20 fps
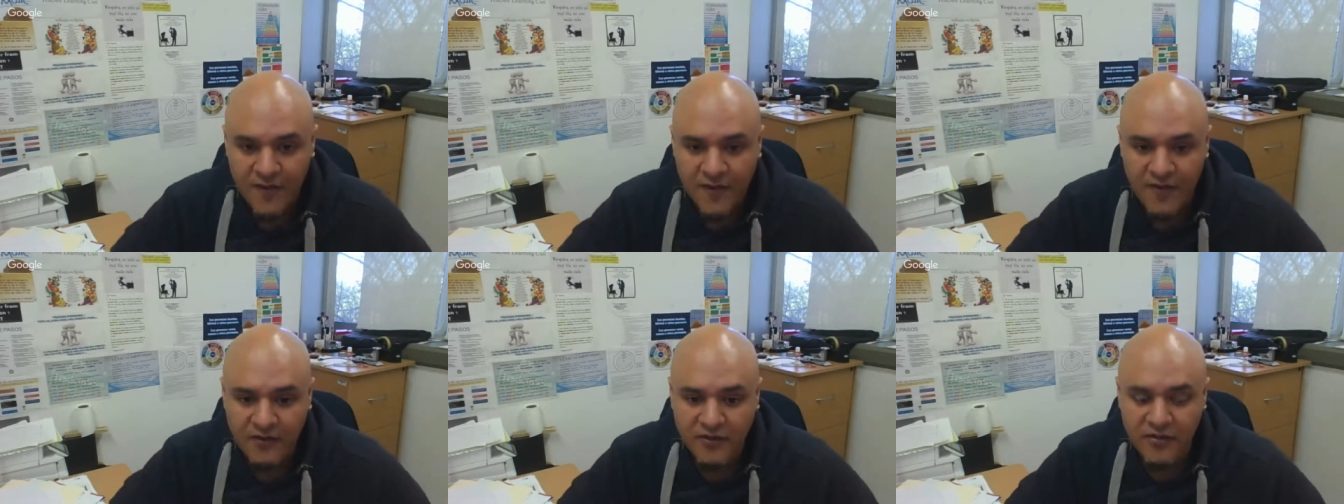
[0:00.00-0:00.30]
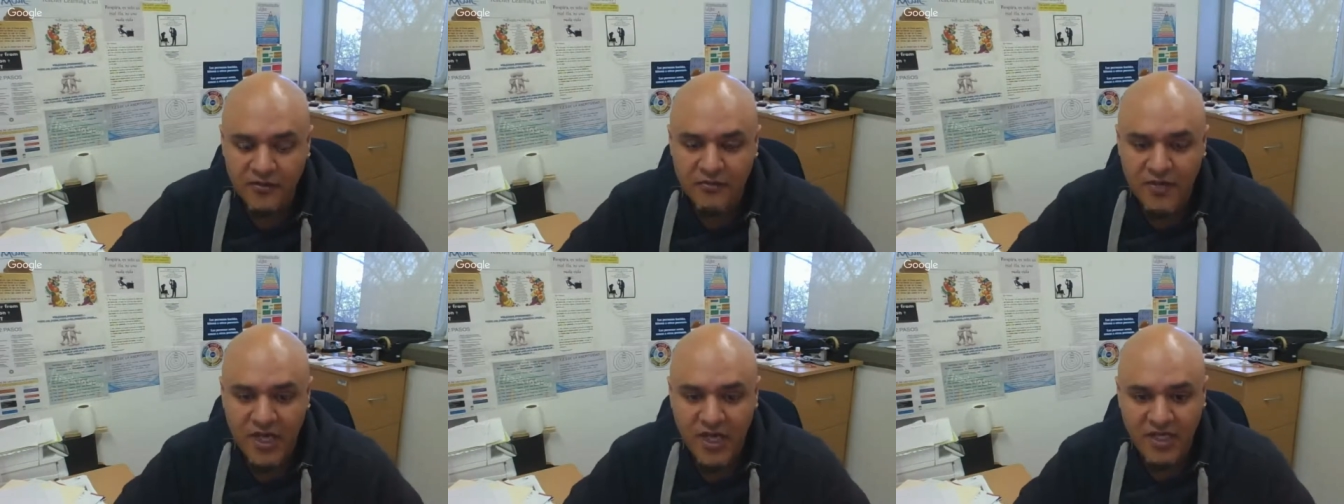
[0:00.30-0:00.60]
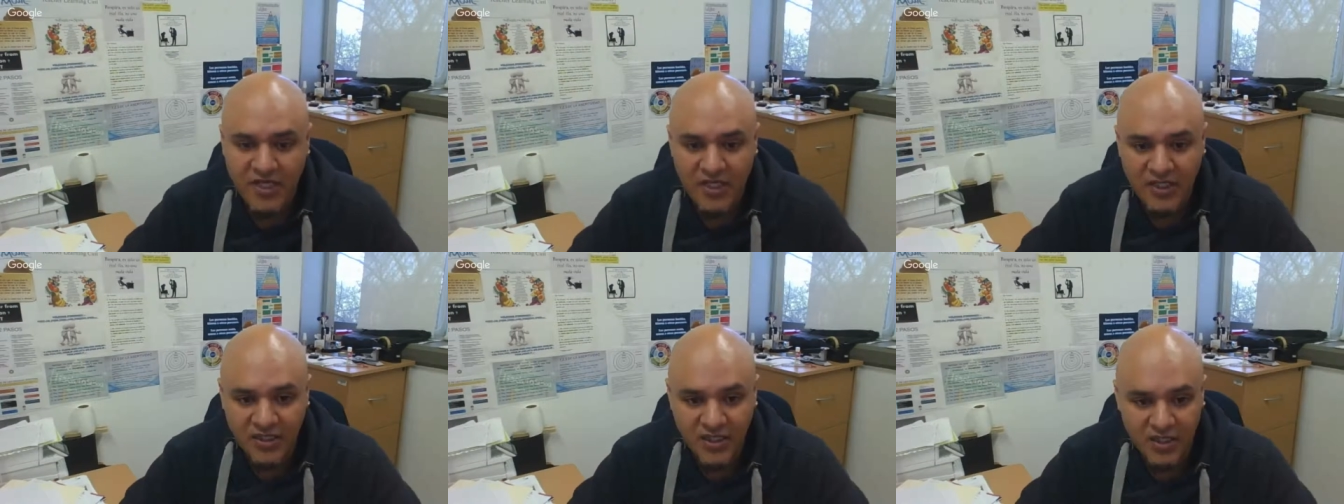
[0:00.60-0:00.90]

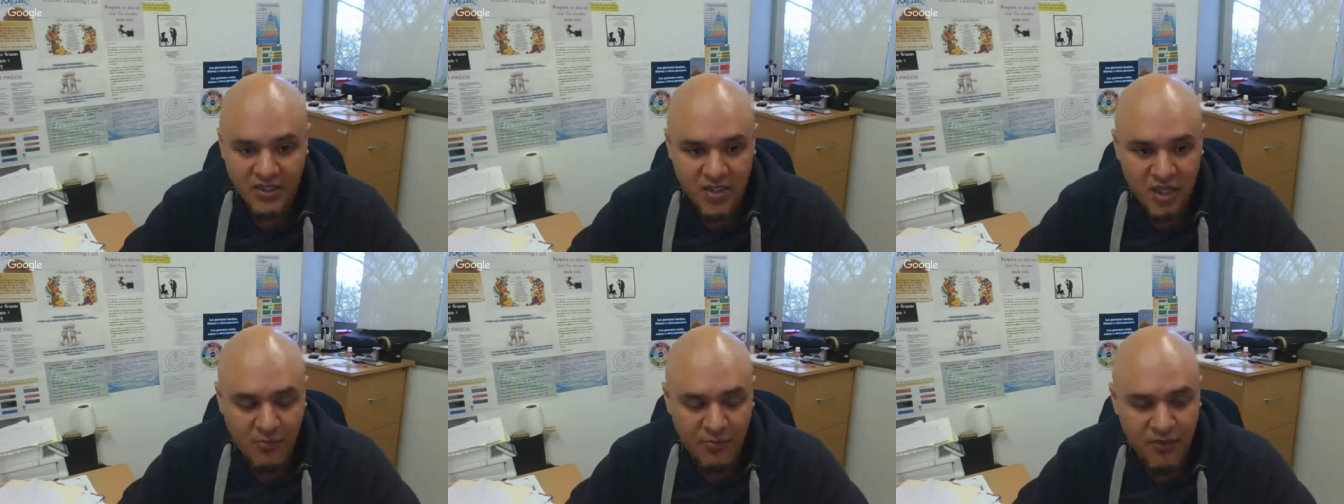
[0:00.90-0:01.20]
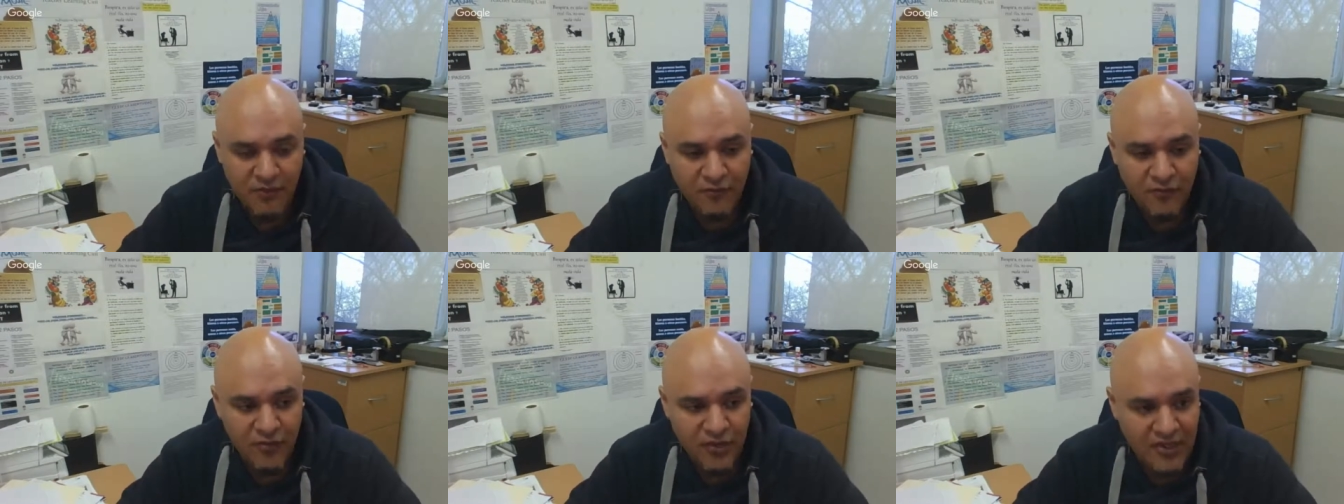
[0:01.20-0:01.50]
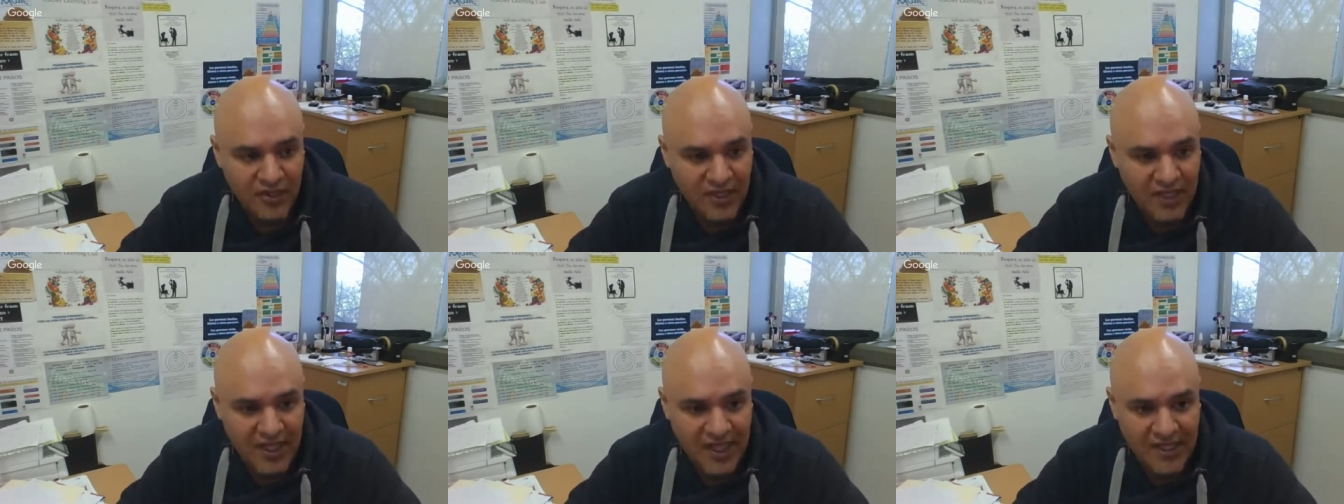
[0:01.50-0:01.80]
determining the topic for
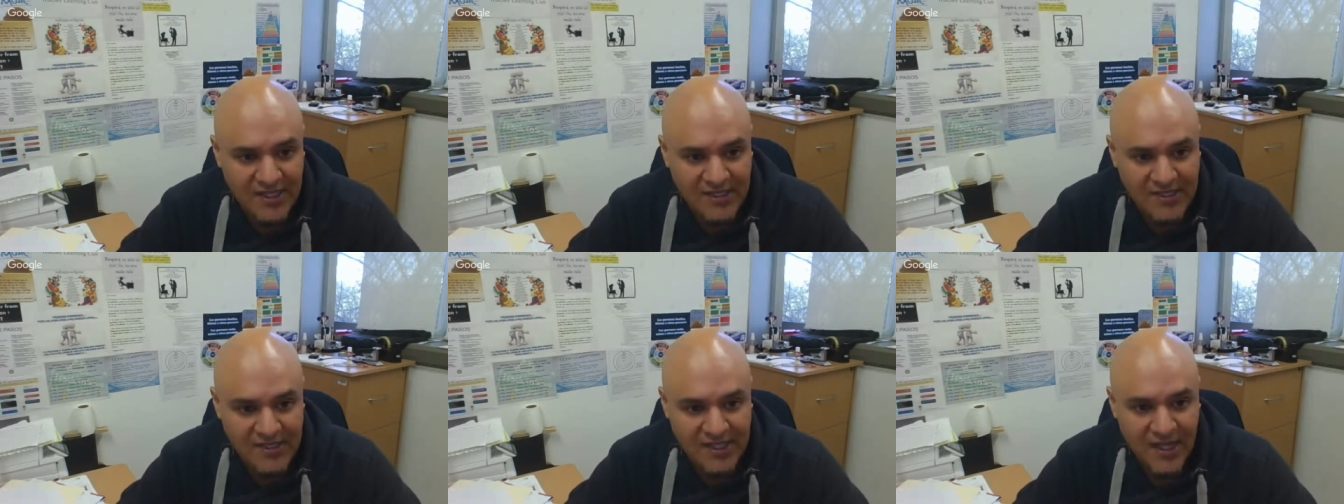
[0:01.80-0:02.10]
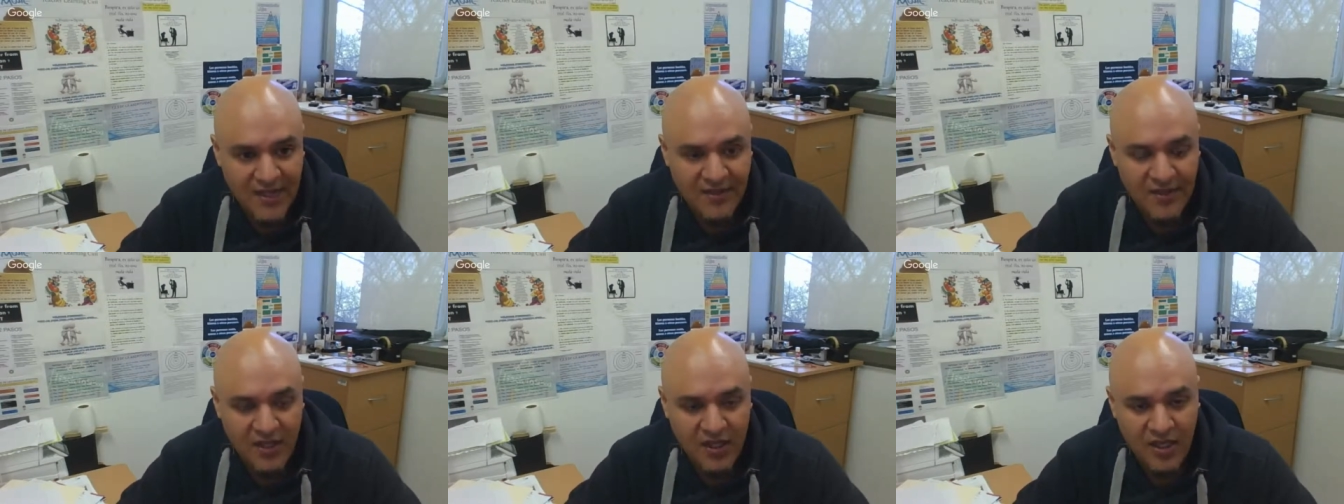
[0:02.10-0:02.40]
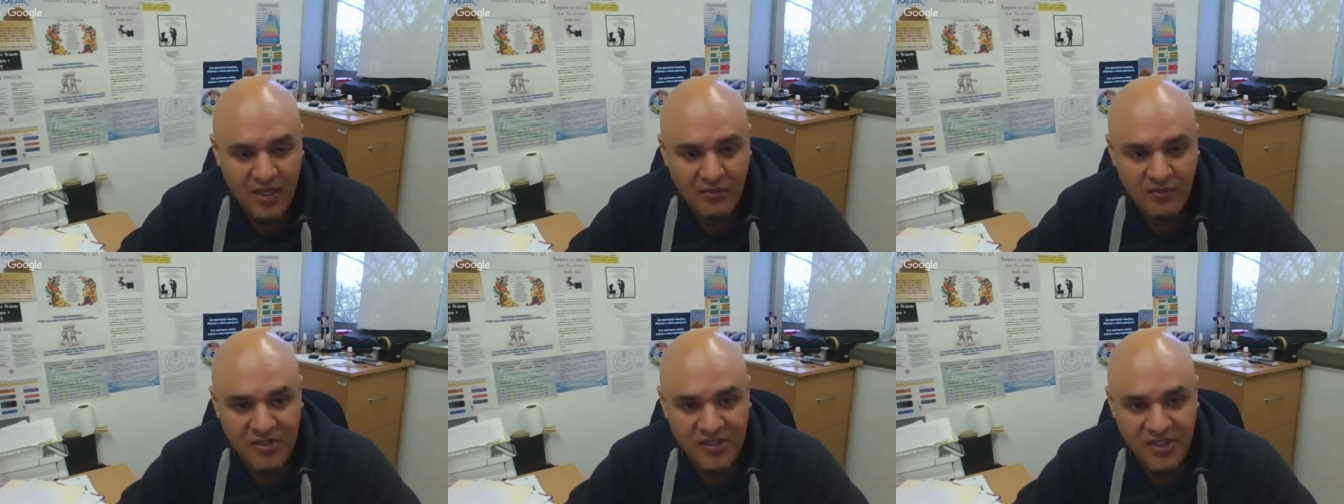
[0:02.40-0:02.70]
the class and the
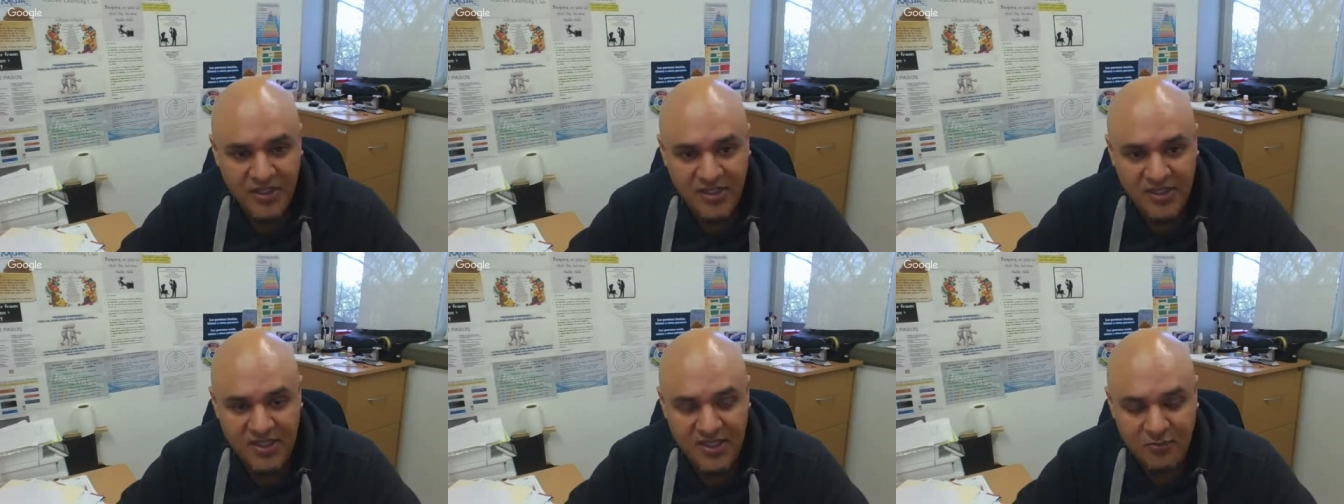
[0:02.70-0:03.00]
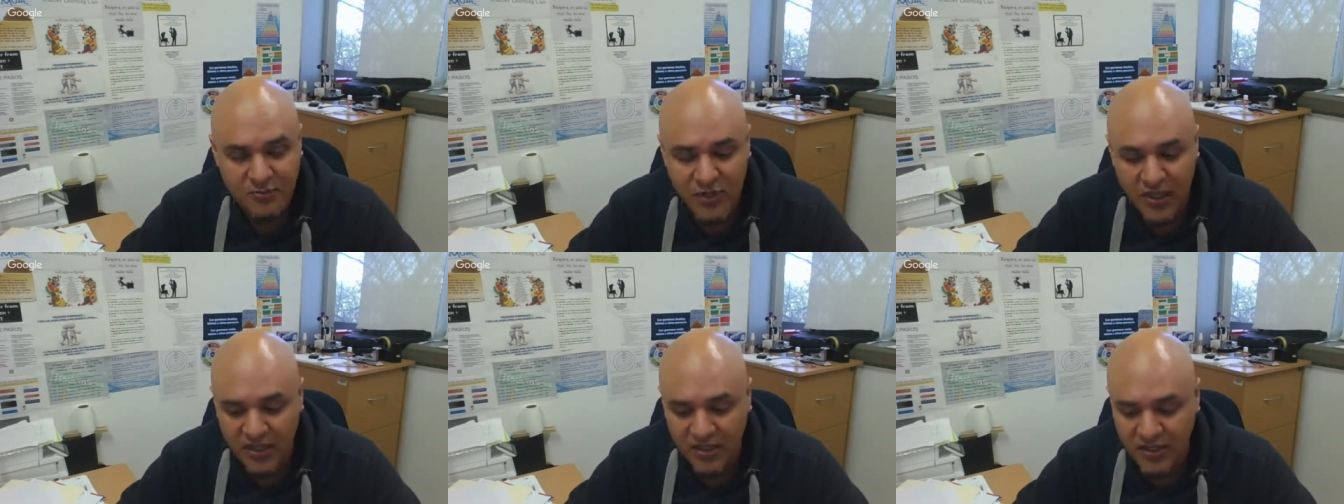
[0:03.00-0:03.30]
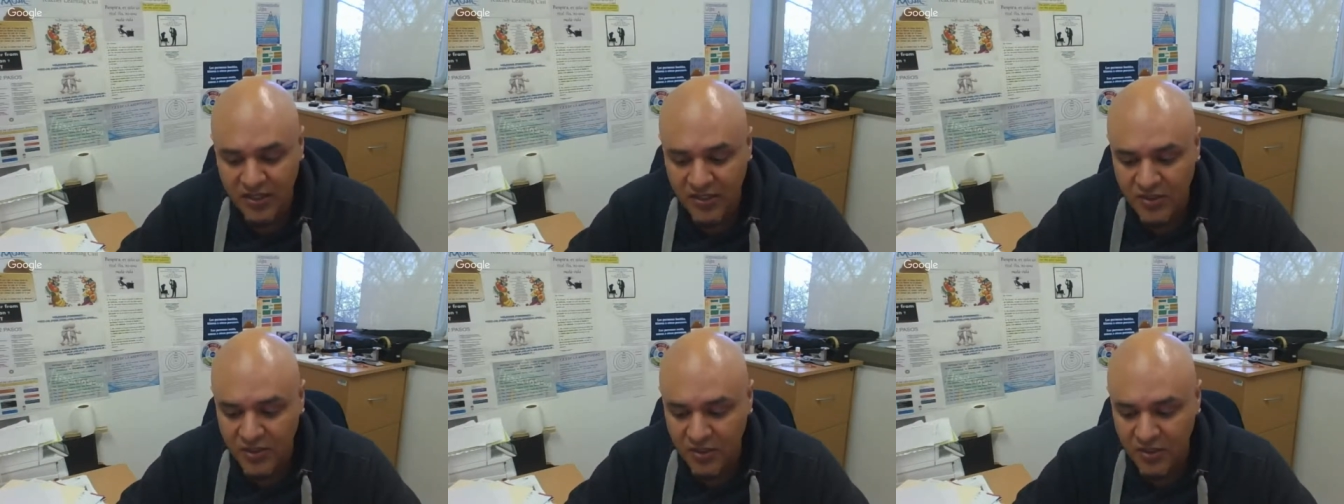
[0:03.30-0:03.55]
language that is expected.